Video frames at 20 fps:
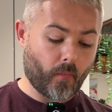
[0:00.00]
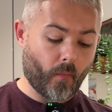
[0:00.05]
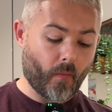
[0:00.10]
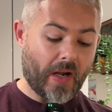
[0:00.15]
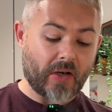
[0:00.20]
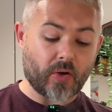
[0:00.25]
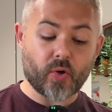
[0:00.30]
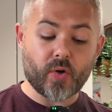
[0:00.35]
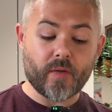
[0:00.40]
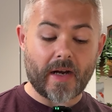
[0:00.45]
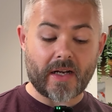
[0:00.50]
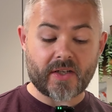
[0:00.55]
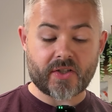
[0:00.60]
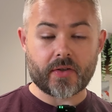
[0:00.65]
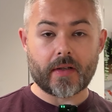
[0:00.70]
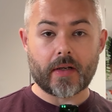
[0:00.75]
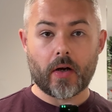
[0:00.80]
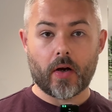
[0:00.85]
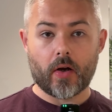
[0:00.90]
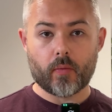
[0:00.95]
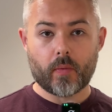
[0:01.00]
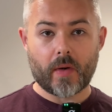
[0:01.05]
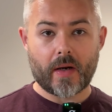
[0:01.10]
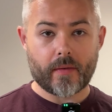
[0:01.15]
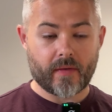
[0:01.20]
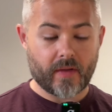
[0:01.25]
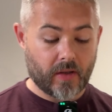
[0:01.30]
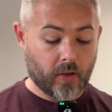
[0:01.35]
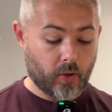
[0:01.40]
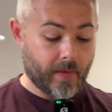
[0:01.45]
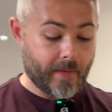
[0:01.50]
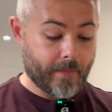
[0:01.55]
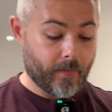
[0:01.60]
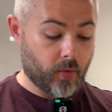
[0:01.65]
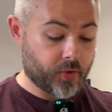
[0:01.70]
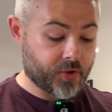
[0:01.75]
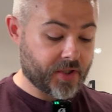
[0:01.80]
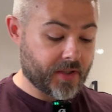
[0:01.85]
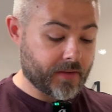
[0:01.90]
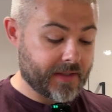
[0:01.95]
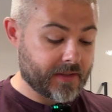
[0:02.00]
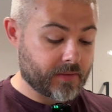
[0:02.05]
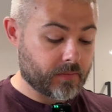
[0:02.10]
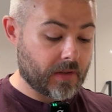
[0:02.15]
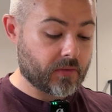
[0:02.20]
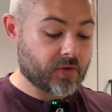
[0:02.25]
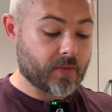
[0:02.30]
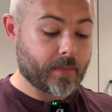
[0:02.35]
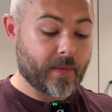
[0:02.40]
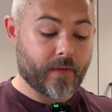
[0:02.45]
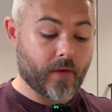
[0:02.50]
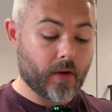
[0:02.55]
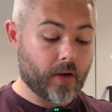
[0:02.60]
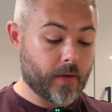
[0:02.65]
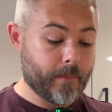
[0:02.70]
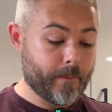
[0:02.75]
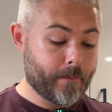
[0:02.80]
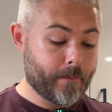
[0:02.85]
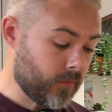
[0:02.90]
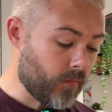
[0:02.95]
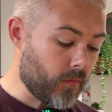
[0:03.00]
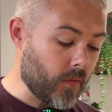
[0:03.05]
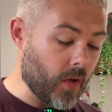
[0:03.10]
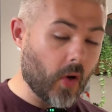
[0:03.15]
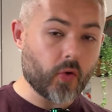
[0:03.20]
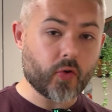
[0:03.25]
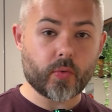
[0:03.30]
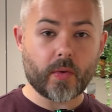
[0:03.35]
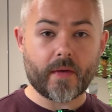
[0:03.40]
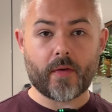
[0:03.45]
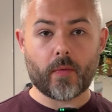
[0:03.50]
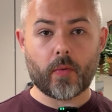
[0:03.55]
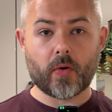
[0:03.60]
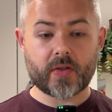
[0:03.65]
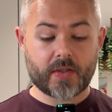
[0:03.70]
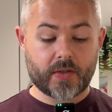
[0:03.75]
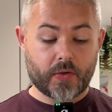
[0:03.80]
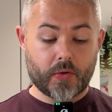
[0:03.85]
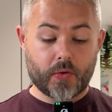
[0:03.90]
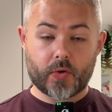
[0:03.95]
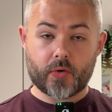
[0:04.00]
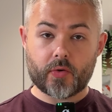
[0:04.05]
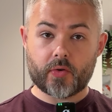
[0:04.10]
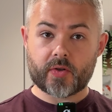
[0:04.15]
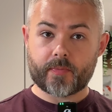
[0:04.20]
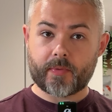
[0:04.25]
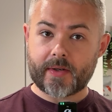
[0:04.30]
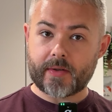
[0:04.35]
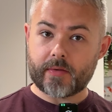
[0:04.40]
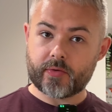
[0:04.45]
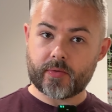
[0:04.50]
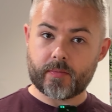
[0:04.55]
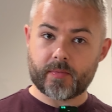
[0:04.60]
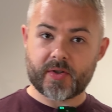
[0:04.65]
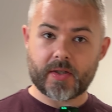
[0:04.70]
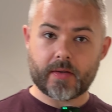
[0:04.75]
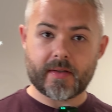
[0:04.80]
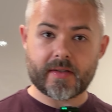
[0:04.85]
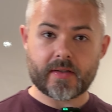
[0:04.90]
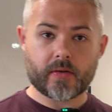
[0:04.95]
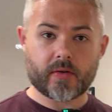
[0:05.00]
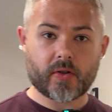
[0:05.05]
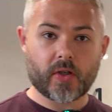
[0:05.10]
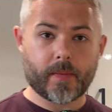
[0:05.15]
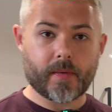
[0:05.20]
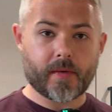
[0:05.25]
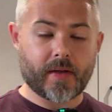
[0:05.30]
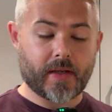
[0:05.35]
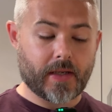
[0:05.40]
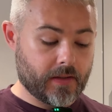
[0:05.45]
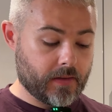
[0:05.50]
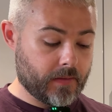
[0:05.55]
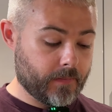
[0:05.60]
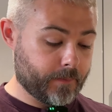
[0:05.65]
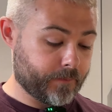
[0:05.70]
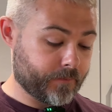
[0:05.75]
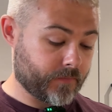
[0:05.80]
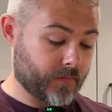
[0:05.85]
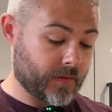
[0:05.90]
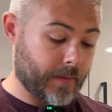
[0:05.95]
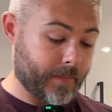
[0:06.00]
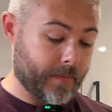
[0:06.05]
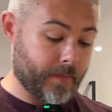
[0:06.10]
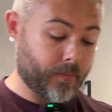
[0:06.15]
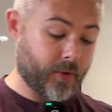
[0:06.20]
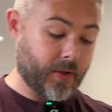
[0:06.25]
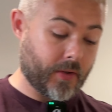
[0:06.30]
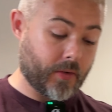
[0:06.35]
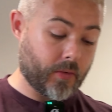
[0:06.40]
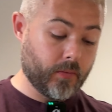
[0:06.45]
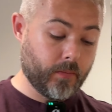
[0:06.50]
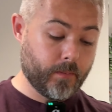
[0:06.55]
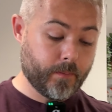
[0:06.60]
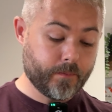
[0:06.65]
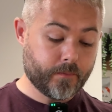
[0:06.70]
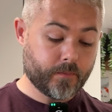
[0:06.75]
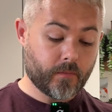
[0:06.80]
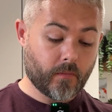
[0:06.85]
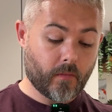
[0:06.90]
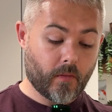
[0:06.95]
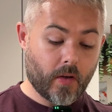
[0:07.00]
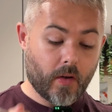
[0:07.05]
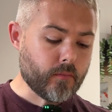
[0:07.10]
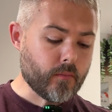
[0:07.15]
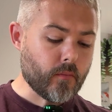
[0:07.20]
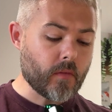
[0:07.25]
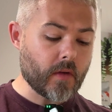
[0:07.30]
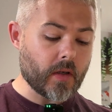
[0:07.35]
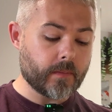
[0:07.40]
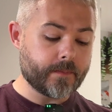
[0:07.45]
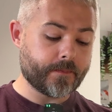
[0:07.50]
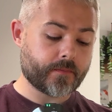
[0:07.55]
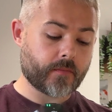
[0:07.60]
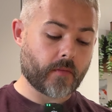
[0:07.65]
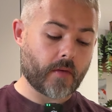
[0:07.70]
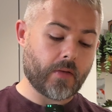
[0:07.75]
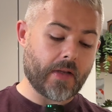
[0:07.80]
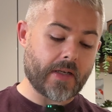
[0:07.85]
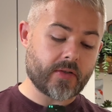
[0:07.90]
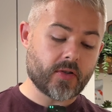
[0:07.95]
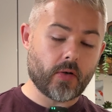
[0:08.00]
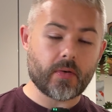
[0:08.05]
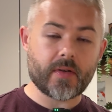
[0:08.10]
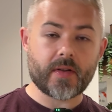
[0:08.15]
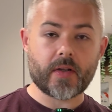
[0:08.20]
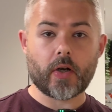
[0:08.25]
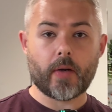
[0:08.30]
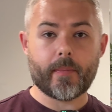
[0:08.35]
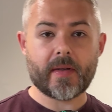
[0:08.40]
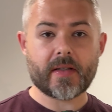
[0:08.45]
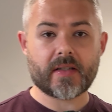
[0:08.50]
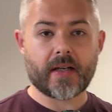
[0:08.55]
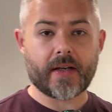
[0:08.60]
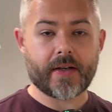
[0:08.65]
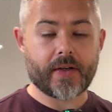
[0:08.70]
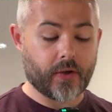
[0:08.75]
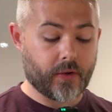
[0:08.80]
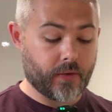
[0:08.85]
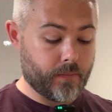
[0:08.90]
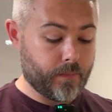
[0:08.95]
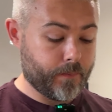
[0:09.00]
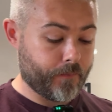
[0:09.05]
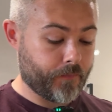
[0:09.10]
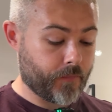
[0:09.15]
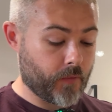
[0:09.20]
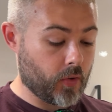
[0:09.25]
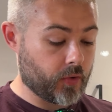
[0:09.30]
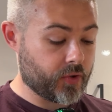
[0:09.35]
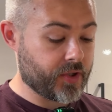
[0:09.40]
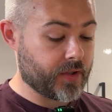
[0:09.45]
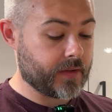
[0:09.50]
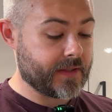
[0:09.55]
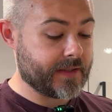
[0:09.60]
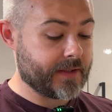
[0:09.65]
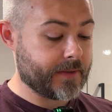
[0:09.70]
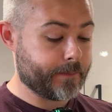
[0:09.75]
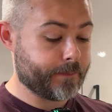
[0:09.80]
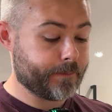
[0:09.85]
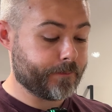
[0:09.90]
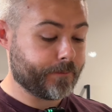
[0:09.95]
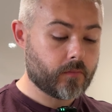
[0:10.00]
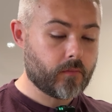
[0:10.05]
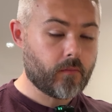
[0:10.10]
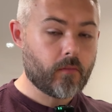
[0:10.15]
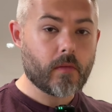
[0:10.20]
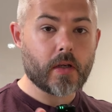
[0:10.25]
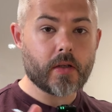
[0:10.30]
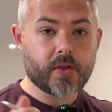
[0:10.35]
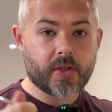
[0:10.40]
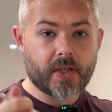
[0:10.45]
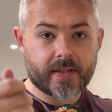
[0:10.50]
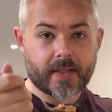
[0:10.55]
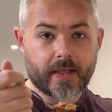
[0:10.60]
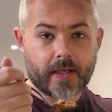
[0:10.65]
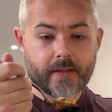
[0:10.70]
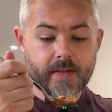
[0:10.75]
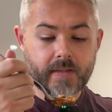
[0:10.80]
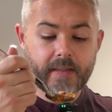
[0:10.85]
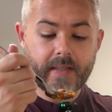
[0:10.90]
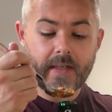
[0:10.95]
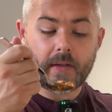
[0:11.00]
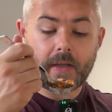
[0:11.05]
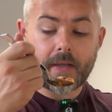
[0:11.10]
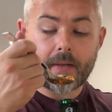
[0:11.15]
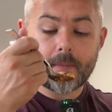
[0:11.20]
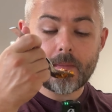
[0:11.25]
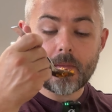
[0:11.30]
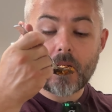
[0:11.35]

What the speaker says: I could have actually gotten away with a little bit more chilli as well, to be fair. Also, if you wanted to, you could sprinkle some chilies on top at the end. That'd be pretty cool. Let us know in the comments how you do your chilies. Cheers, guys. See you later.